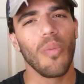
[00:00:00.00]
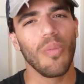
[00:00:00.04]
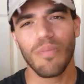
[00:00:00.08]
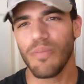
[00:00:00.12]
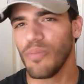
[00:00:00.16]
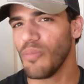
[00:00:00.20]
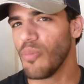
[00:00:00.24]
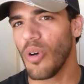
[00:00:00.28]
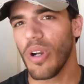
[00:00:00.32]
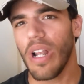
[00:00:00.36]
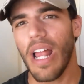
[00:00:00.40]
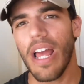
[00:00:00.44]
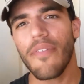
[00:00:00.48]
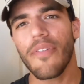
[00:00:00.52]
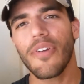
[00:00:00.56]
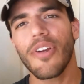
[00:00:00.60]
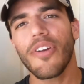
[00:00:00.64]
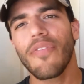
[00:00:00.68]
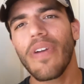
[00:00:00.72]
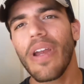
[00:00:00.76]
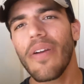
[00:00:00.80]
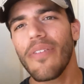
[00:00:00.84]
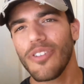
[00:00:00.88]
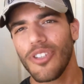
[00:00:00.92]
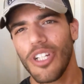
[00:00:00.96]
Whatever your
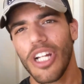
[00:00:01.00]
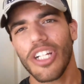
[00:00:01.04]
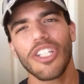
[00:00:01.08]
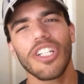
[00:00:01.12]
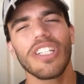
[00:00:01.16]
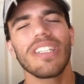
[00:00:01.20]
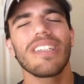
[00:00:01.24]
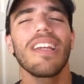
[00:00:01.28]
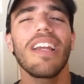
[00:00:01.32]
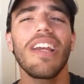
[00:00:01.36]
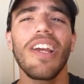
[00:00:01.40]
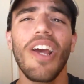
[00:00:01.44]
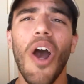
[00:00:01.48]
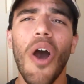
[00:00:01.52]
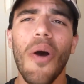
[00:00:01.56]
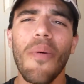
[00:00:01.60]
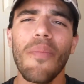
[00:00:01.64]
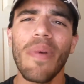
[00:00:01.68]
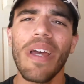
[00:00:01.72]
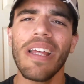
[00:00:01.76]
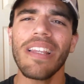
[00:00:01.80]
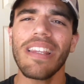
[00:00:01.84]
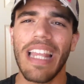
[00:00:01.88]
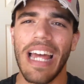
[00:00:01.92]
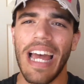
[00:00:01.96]
favorite stretch is,
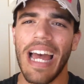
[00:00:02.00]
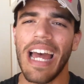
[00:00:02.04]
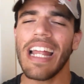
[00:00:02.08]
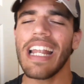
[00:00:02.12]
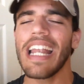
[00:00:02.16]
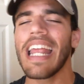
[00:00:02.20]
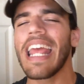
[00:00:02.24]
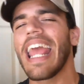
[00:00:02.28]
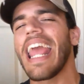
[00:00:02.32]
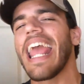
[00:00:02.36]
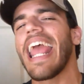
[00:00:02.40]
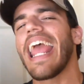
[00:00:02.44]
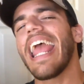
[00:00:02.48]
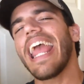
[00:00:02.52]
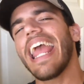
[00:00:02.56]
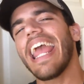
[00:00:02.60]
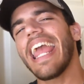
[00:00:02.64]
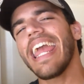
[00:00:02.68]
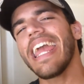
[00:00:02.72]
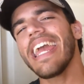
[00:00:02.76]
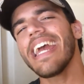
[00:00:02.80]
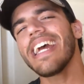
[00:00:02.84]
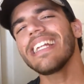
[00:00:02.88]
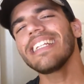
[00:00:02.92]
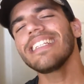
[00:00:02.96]
comment that
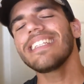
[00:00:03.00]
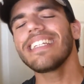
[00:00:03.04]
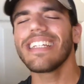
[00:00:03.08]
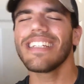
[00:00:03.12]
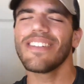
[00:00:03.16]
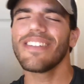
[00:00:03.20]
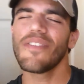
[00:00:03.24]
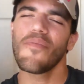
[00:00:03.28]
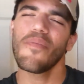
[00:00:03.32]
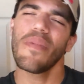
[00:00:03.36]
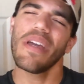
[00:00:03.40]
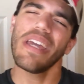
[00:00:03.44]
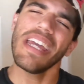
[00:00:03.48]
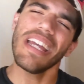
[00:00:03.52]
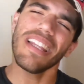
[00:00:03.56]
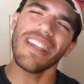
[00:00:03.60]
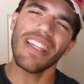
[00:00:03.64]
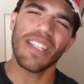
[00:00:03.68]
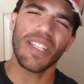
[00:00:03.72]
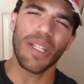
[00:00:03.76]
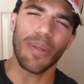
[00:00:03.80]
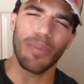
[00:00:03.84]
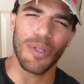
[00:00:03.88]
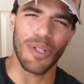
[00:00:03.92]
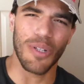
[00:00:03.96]
and hit the
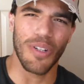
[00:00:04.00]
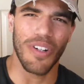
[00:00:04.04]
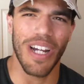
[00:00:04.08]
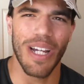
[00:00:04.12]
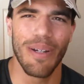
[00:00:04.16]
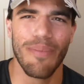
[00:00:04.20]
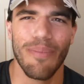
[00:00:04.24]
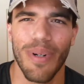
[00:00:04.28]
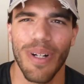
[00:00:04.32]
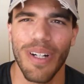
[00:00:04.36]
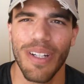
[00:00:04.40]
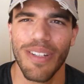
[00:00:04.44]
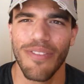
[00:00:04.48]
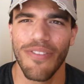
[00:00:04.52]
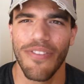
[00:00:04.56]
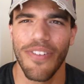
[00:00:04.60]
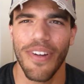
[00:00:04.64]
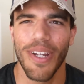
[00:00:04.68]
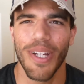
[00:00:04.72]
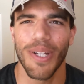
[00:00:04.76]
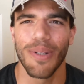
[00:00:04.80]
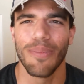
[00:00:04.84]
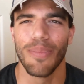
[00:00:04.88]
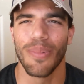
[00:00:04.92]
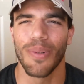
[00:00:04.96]
subscribe button for
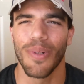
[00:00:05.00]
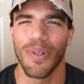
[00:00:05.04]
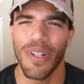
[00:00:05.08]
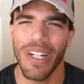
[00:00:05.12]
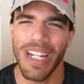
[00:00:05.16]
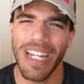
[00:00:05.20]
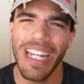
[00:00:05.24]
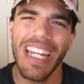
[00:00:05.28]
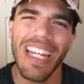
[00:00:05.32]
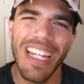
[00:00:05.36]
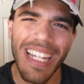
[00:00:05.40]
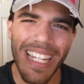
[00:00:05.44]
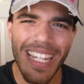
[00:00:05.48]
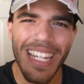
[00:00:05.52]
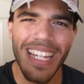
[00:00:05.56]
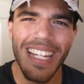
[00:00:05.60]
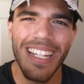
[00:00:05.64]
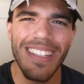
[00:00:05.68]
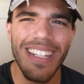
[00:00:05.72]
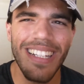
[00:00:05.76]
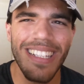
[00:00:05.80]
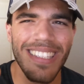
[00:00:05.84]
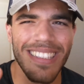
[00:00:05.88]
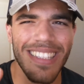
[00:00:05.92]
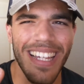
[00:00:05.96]
your boy.
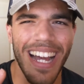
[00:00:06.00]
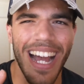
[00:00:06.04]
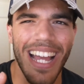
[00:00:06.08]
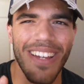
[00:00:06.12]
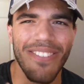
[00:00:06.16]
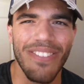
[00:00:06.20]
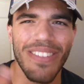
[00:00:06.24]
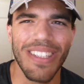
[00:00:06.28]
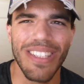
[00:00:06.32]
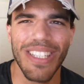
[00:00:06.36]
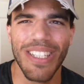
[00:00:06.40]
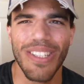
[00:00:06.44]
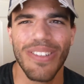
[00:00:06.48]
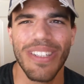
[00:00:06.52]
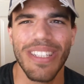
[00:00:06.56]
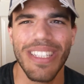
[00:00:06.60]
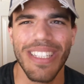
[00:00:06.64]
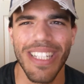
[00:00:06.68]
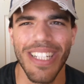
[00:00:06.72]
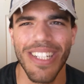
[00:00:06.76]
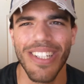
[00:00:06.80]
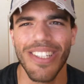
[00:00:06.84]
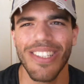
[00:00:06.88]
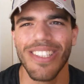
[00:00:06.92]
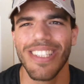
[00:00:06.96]
Let's dive into it,
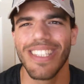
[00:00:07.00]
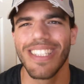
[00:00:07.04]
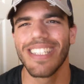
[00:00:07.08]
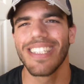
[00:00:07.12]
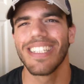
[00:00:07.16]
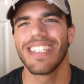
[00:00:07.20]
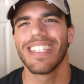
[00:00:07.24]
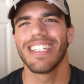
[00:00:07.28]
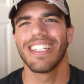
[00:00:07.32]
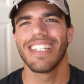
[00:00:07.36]
dudes.